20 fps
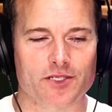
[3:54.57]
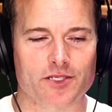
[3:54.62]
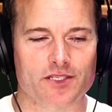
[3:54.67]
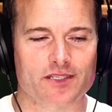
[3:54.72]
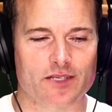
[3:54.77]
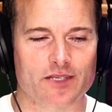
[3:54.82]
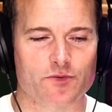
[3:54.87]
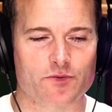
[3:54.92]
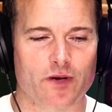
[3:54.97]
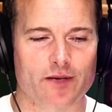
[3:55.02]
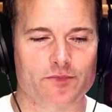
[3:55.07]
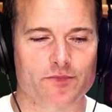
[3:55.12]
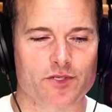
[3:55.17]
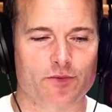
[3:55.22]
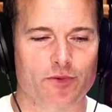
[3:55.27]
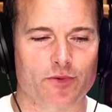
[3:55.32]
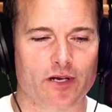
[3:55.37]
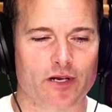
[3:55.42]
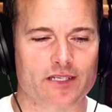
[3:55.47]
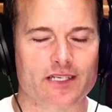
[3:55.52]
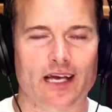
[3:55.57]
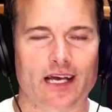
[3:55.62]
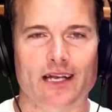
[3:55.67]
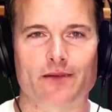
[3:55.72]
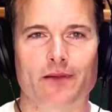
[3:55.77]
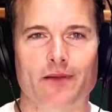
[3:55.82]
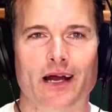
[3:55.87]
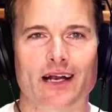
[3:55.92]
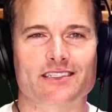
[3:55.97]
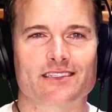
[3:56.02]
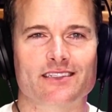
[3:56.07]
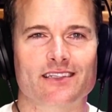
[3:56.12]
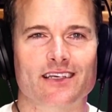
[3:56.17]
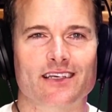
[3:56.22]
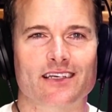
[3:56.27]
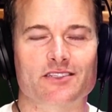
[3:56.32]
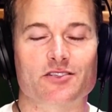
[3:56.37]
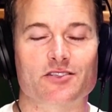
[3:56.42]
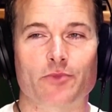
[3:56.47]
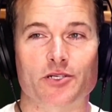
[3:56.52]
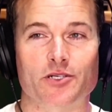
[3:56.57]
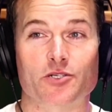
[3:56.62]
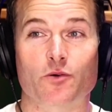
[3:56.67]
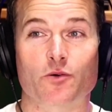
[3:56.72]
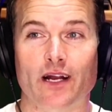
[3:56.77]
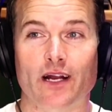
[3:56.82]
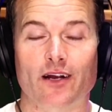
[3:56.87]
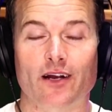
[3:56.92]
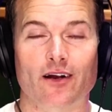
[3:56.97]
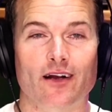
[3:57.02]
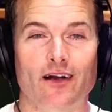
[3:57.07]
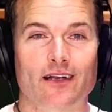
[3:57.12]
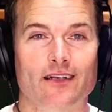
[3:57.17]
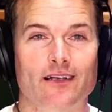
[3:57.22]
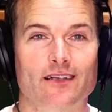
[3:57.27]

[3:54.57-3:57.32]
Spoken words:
that's why I'm super excited about it, because it's so much quicker and